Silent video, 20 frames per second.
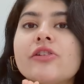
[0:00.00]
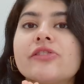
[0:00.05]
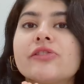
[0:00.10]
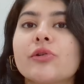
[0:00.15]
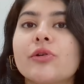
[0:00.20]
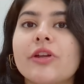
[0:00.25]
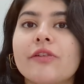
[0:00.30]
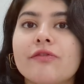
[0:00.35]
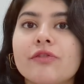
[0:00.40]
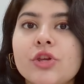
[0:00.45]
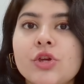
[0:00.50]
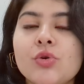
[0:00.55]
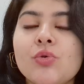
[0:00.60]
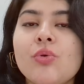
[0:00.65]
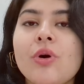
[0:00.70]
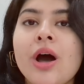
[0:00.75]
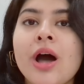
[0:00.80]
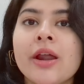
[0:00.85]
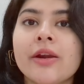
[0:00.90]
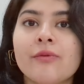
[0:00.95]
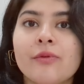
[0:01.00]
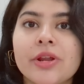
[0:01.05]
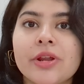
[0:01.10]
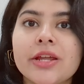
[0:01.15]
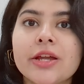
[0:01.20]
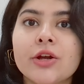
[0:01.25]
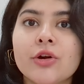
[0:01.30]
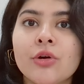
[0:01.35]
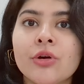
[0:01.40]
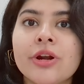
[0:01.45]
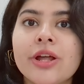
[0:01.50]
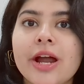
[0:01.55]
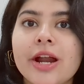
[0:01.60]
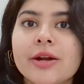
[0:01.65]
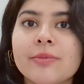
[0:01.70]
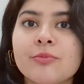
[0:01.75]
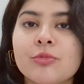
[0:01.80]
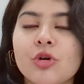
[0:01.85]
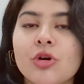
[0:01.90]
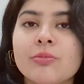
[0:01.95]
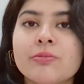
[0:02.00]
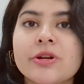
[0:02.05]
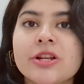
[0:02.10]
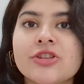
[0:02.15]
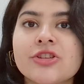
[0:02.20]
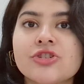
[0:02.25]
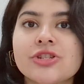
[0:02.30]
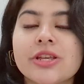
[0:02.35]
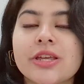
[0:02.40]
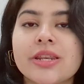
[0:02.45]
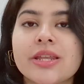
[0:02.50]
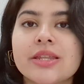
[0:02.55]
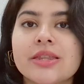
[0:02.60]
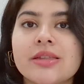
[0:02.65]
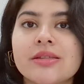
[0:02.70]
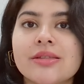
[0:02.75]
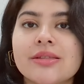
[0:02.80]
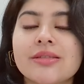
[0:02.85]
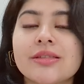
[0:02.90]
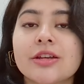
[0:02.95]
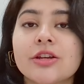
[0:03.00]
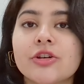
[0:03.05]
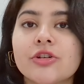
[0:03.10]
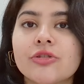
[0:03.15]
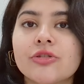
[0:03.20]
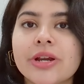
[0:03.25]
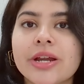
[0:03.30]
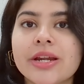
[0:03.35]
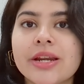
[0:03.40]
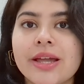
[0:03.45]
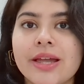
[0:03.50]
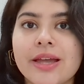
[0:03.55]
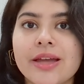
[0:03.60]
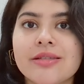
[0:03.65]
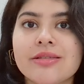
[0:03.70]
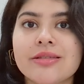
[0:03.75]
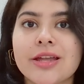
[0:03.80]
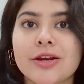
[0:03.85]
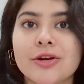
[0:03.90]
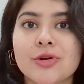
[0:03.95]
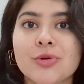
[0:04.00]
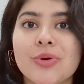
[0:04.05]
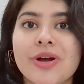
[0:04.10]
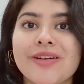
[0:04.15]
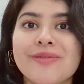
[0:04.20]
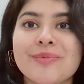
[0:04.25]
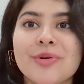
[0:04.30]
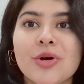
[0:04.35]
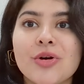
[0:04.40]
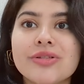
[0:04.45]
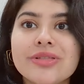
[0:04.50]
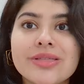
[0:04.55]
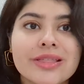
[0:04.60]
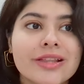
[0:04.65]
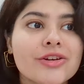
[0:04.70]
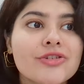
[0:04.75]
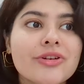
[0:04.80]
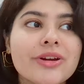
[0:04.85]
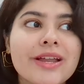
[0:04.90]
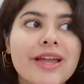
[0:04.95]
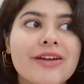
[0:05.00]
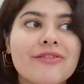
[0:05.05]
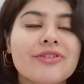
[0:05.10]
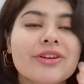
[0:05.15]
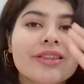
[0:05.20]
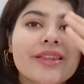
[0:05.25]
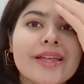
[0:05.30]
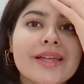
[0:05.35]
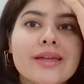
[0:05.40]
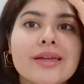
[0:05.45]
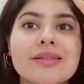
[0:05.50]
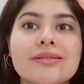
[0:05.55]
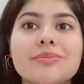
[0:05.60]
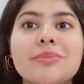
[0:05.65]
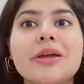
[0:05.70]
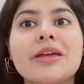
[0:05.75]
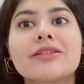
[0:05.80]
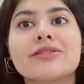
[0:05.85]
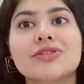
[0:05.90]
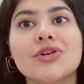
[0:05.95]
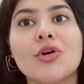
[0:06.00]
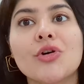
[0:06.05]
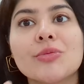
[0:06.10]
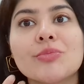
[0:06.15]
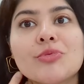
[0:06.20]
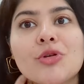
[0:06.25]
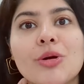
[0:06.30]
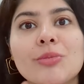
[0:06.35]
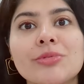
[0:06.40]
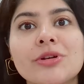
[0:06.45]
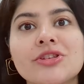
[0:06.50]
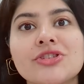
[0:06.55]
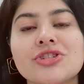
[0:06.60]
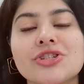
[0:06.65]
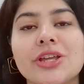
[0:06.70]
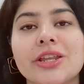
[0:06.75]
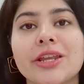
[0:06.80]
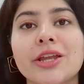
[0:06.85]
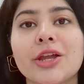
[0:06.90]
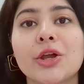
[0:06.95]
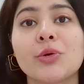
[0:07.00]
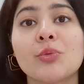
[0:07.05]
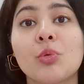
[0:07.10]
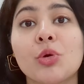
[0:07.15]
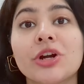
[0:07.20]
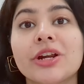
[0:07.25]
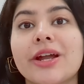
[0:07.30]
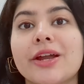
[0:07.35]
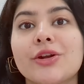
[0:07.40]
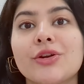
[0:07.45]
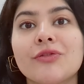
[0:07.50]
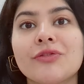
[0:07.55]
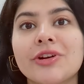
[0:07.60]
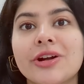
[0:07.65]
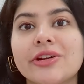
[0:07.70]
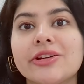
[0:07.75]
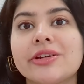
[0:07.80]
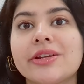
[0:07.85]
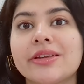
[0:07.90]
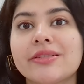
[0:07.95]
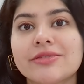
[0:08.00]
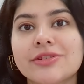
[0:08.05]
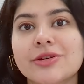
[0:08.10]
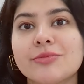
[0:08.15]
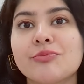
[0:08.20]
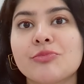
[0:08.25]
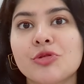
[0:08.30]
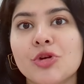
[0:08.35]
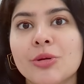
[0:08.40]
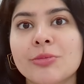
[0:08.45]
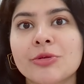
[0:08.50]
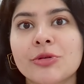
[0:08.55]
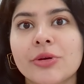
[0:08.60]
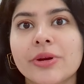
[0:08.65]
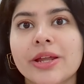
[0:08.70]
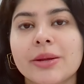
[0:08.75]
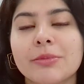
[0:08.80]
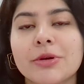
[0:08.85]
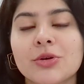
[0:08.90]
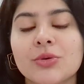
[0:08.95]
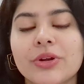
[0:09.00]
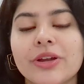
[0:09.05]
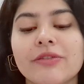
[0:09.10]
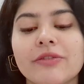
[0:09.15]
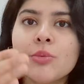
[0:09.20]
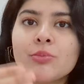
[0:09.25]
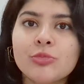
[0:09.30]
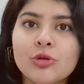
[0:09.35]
So if you are very good at prompt engineering, this is a great AI skill to have, because literally everything is based on prompt engineering and what kind of context and prompt you are able to give.